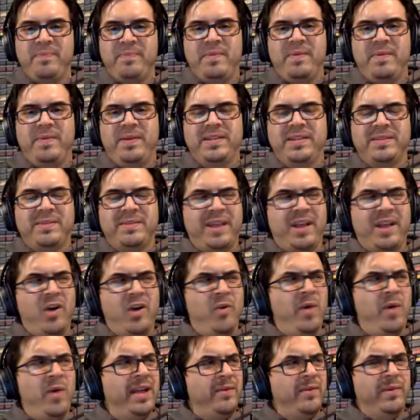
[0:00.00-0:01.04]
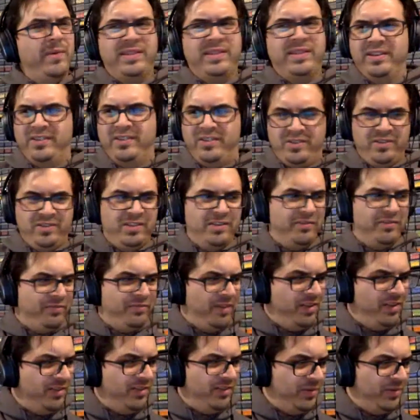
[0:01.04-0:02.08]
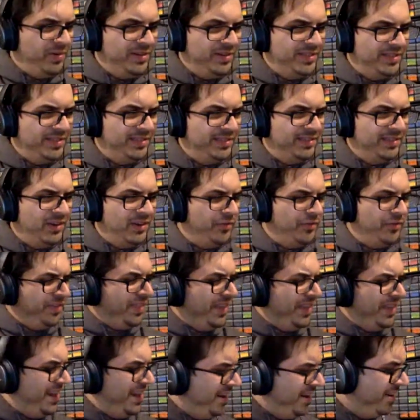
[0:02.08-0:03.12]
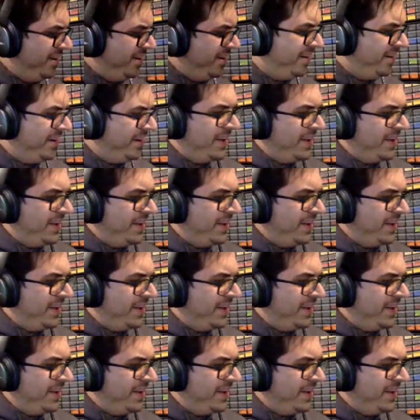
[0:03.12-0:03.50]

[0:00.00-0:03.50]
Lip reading: Because I'm like, oh wait, the front door is over there,